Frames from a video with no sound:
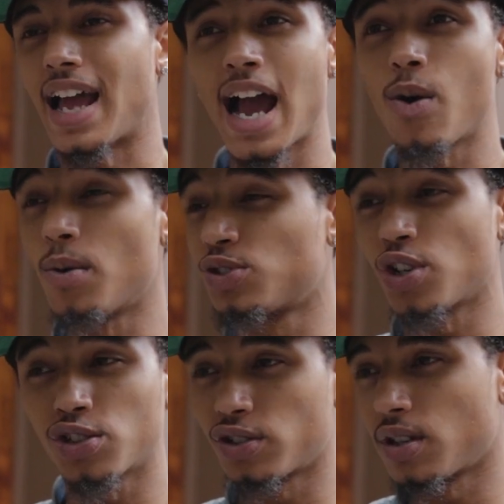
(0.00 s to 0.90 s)
how I'm
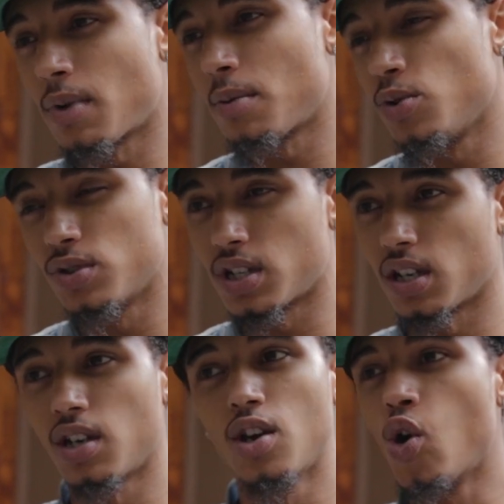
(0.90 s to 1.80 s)
structuring my
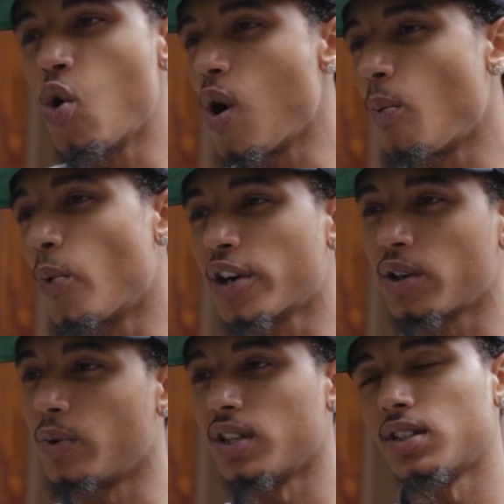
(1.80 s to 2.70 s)
music, who I'm
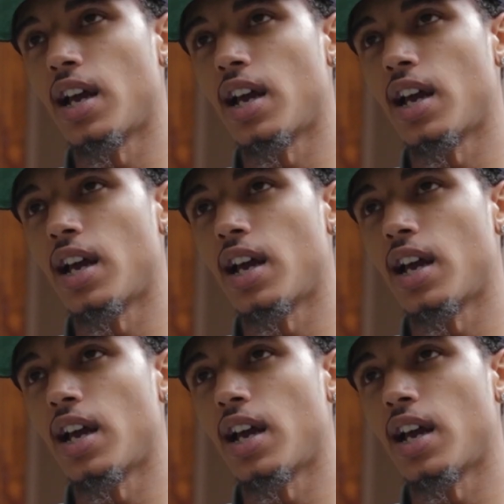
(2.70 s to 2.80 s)
working with.